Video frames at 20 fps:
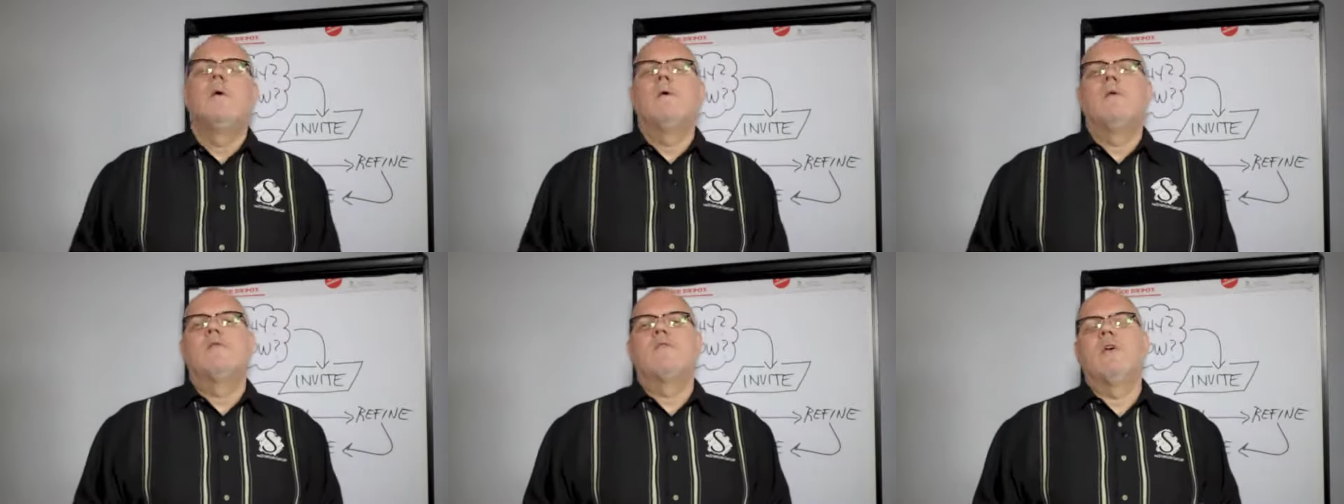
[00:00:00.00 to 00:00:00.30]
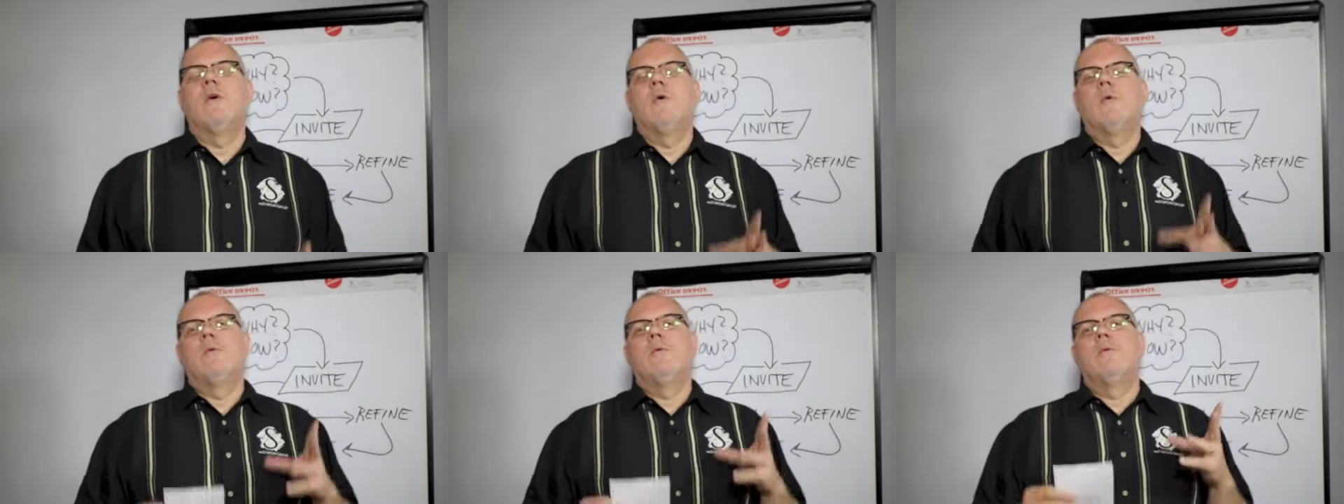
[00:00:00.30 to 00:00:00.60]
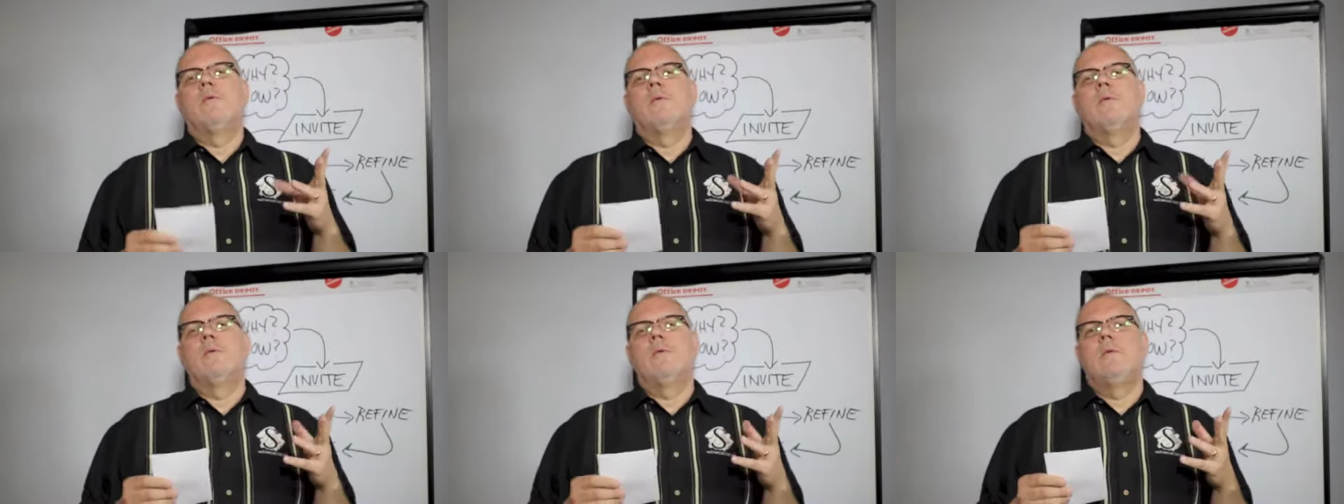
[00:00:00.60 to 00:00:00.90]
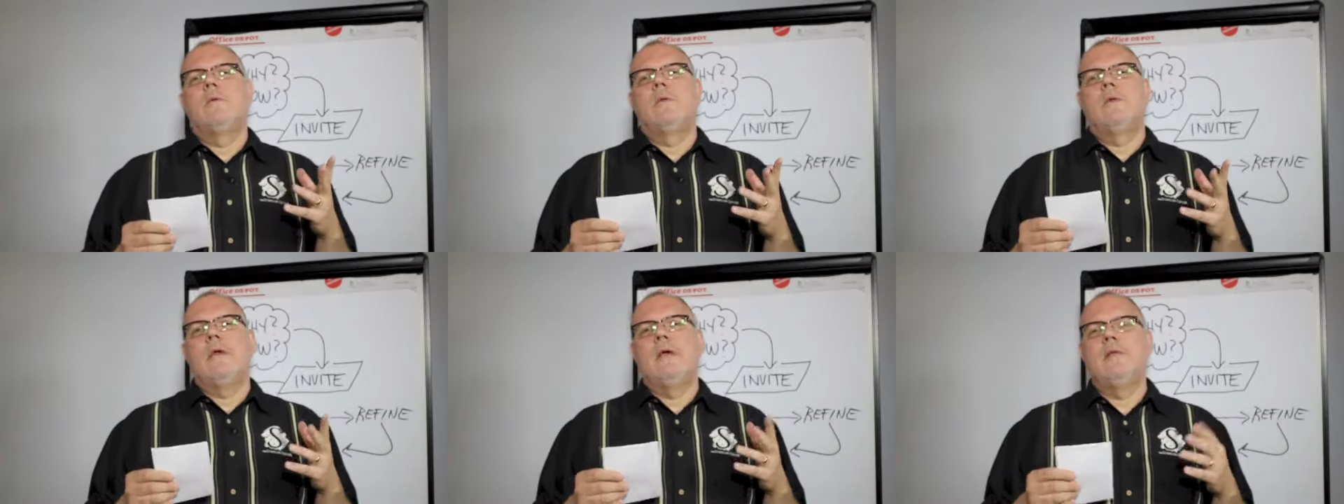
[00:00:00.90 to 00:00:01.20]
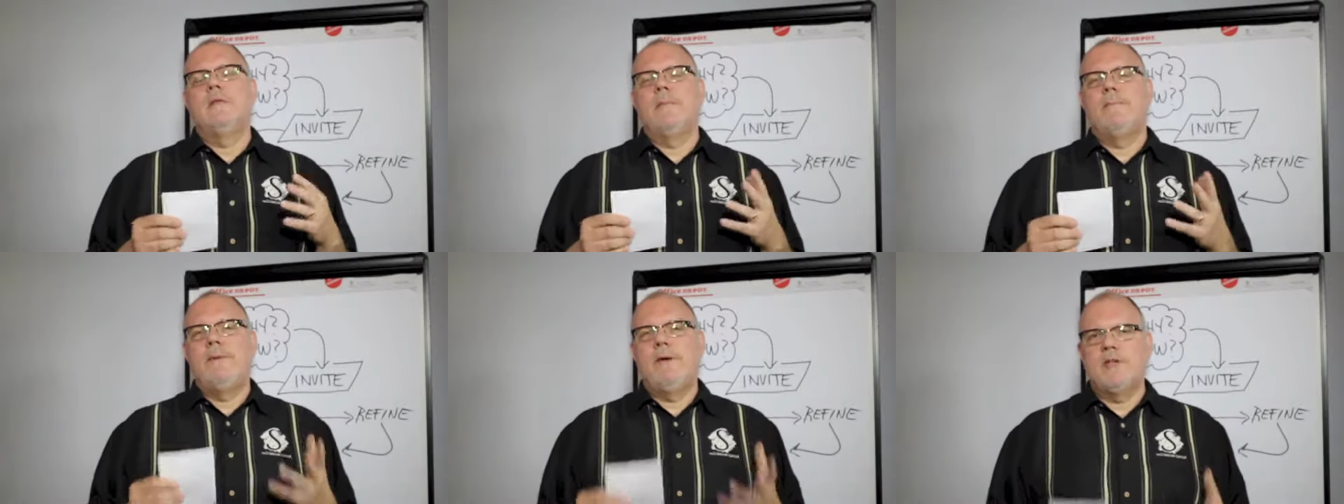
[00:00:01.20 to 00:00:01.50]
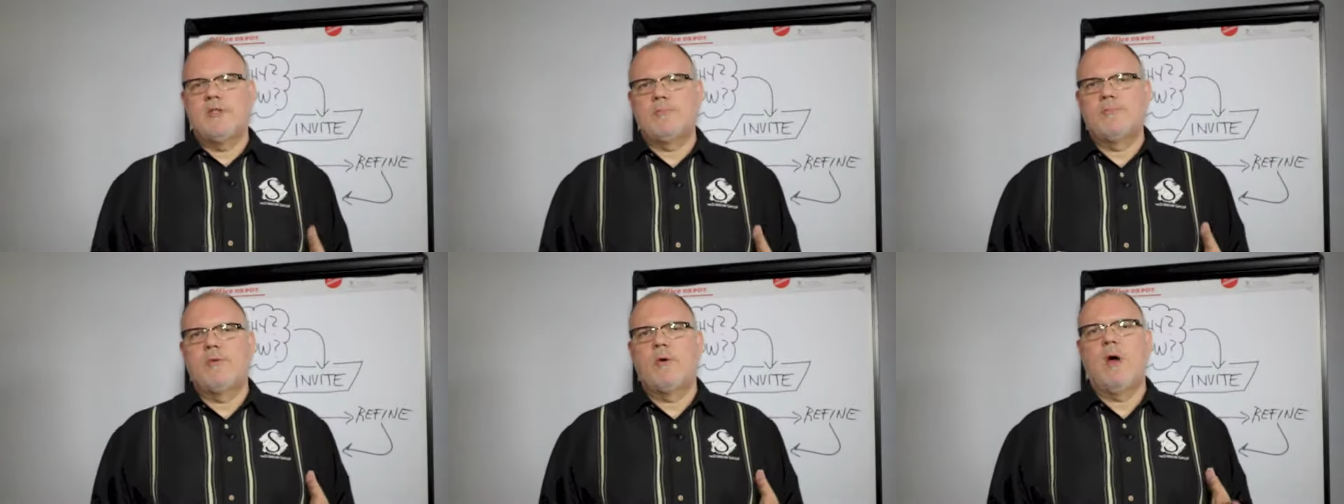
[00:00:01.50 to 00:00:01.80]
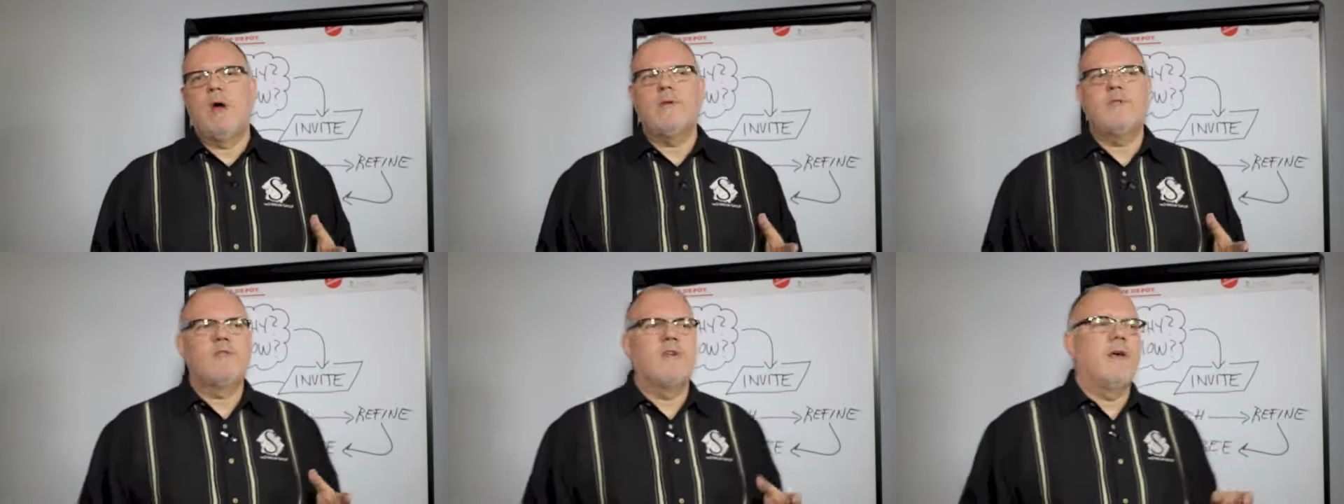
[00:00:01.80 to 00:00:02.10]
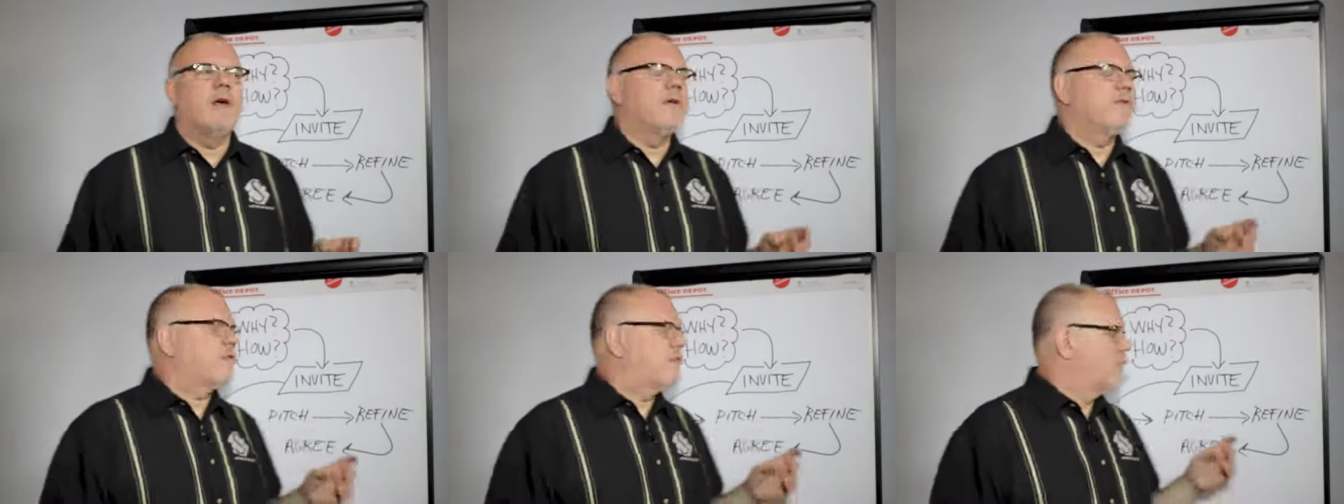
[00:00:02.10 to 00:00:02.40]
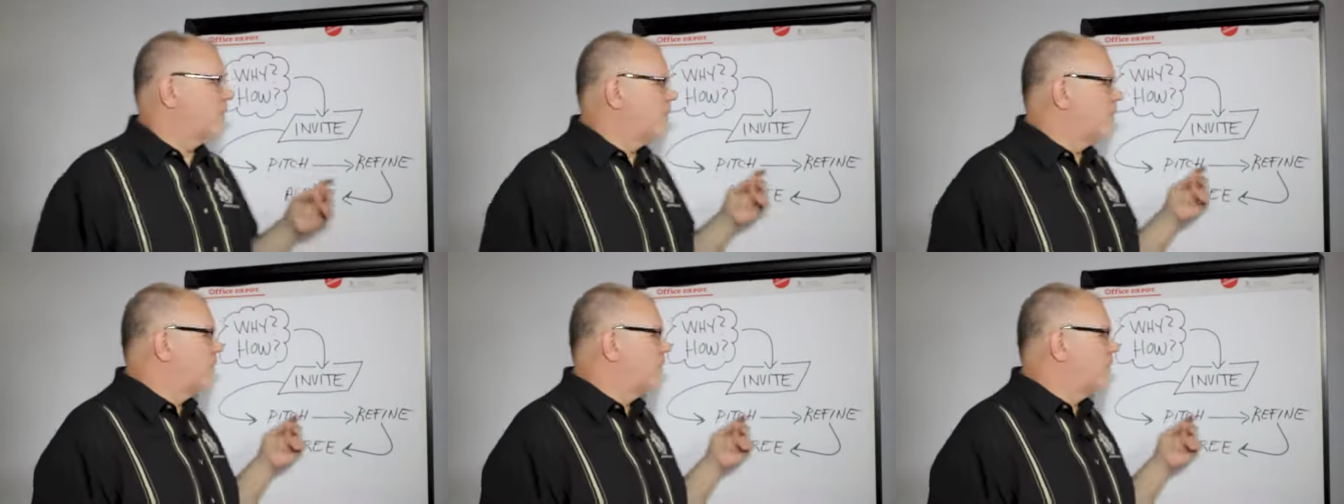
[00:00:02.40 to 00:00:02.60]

So in the pitch process,